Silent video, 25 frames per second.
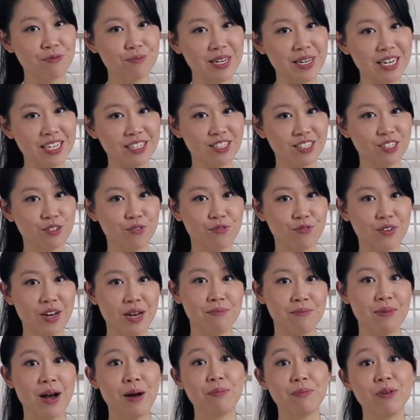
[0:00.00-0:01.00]
minutes to
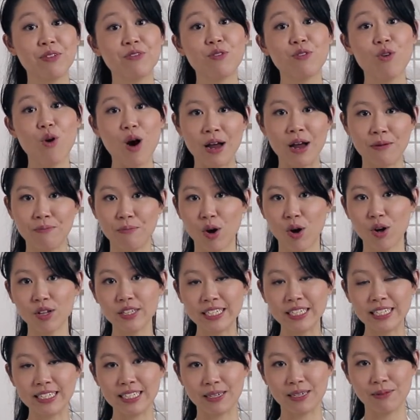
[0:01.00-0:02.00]
firm up before
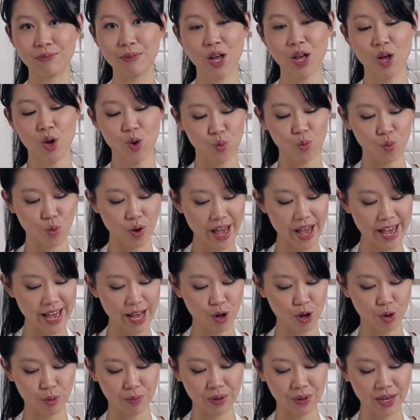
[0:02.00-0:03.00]
unmolding them will
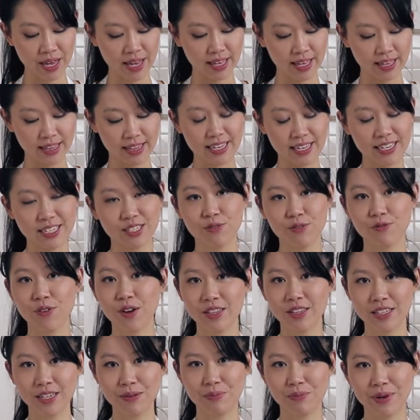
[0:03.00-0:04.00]
help these
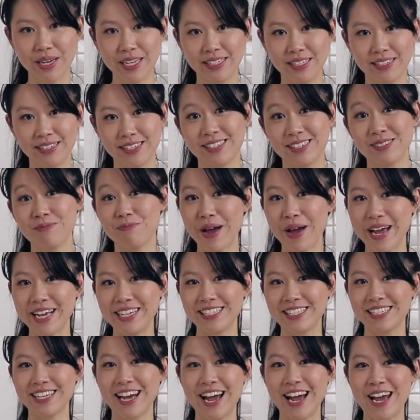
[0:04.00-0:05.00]
fondant pieces
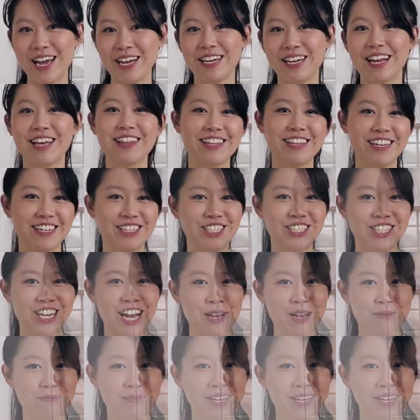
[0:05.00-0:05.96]
maintain their shape.